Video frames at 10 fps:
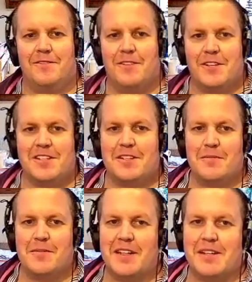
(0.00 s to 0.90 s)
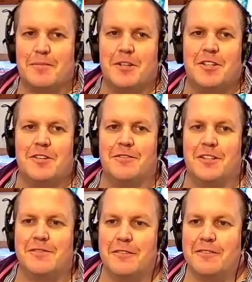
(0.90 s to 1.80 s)
1 Timothy chapter 2
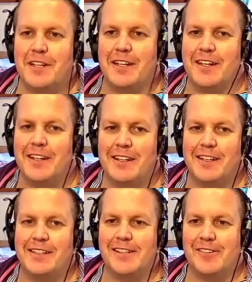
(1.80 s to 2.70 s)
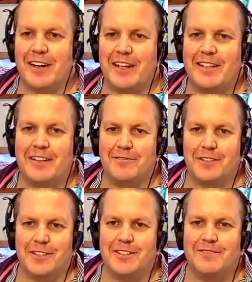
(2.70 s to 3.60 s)
verse 15 is a really tough
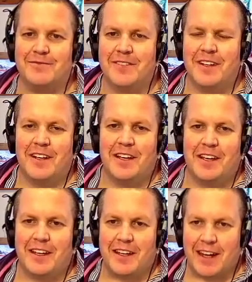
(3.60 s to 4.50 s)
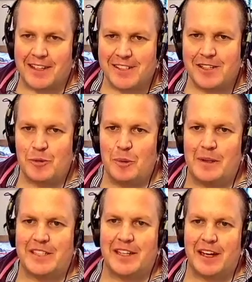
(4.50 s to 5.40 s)
verse. Yet she will
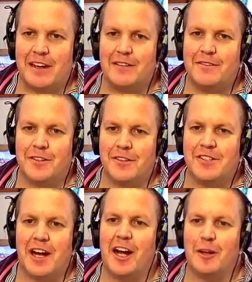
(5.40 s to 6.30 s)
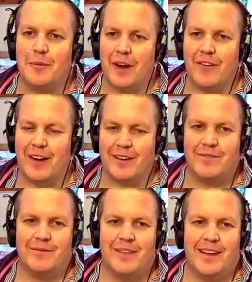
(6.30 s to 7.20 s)
be saved through childbearing.
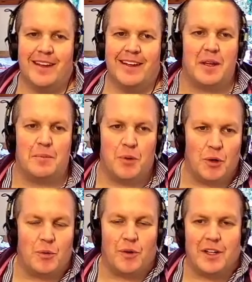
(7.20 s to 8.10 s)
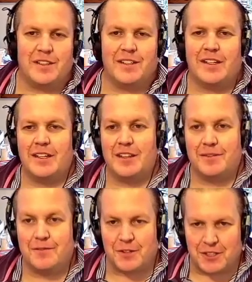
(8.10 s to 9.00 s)
We remember that Paul wrote in
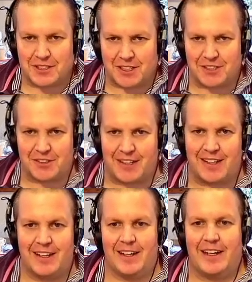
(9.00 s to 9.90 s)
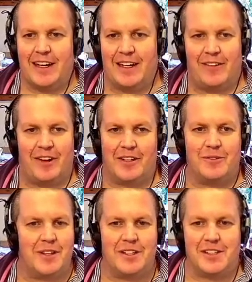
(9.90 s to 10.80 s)
the first century, and he
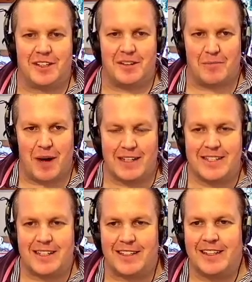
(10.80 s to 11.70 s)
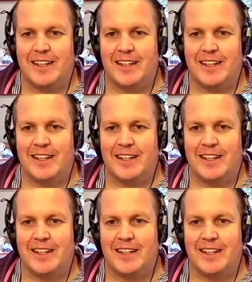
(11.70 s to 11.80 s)
wrote with a certain mindset.